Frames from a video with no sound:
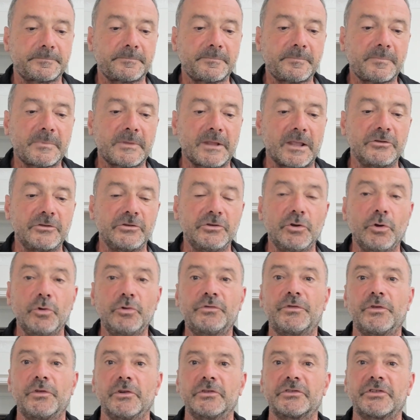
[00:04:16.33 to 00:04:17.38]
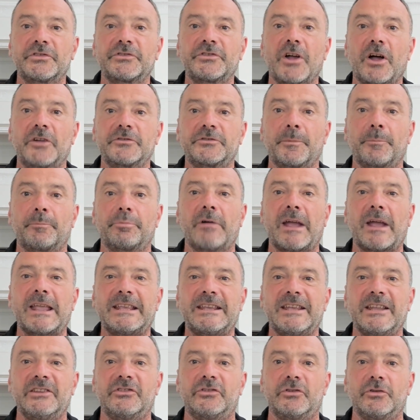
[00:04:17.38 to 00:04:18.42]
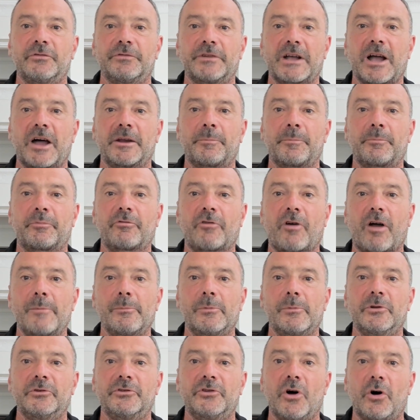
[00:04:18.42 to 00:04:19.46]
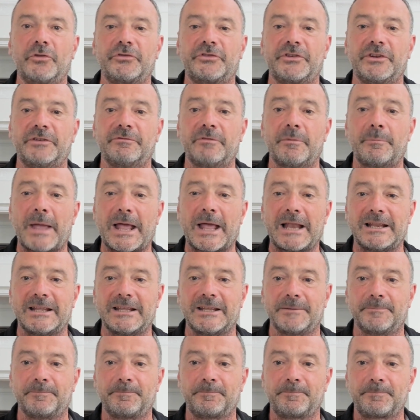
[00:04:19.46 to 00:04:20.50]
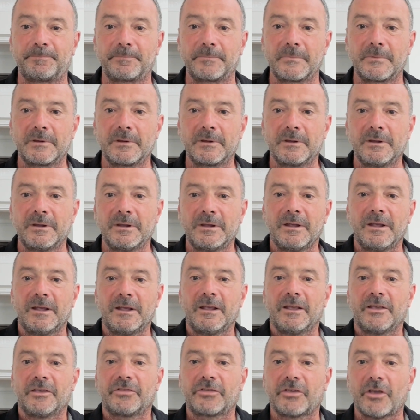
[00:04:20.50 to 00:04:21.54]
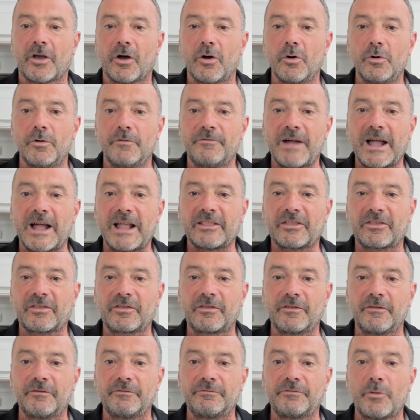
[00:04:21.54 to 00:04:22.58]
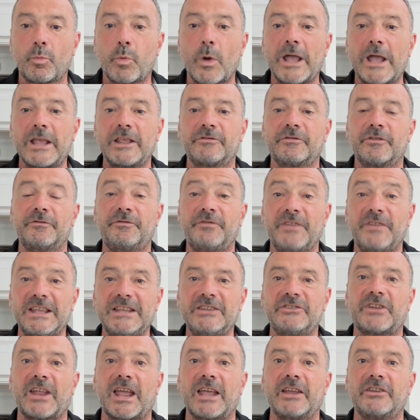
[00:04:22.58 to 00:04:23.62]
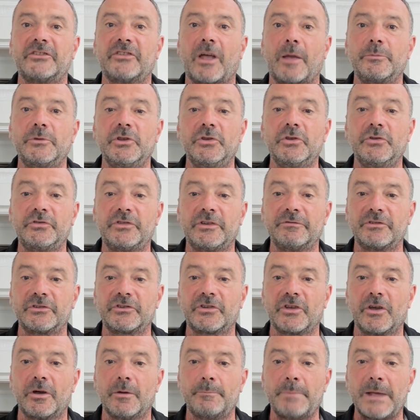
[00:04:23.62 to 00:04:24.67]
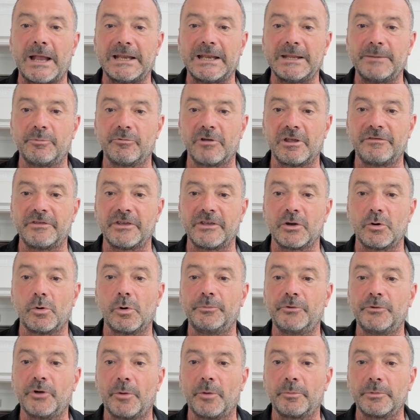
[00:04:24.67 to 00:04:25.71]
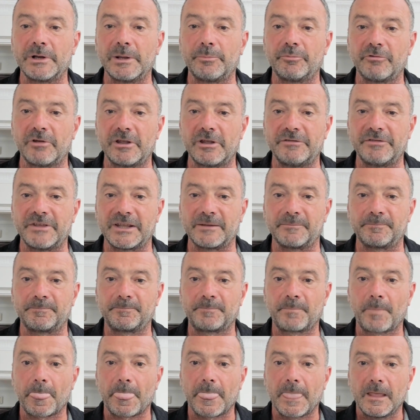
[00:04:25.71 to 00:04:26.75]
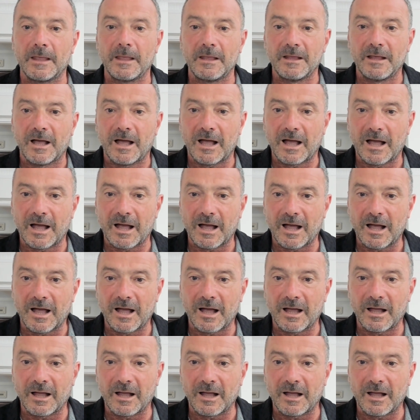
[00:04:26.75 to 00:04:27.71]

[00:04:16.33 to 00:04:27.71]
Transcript: useful to start to break into the kind of primal knot in the belly. So that's the ways that these days I'm using the term belly breathing or abdominal breathing. Um,